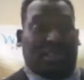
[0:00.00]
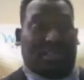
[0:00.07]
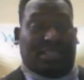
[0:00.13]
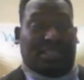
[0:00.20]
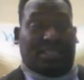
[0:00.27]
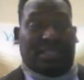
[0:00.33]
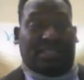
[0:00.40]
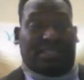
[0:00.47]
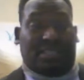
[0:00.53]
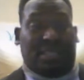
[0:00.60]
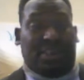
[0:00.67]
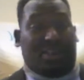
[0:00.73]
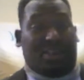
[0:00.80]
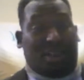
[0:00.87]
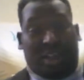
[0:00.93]
30,
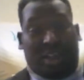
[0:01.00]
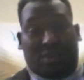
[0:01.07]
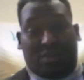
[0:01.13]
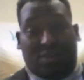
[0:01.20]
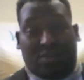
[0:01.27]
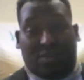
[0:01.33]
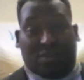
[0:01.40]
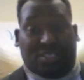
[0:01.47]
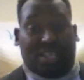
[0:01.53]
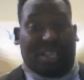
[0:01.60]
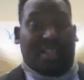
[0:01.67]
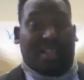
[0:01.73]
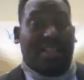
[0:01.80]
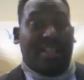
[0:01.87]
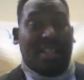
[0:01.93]
60, or
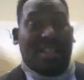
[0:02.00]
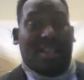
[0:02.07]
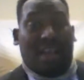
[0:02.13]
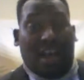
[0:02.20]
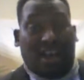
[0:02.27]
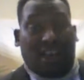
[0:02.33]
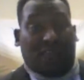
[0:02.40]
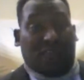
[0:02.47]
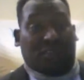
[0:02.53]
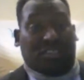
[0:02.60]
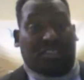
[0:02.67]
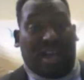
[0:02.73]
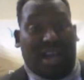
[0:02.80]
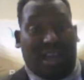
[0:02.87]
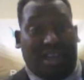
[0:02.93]
100% of
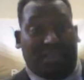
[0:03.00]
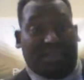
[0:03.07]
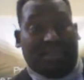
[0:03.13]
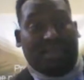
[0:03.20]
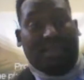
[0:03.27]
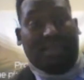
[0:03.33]
your time.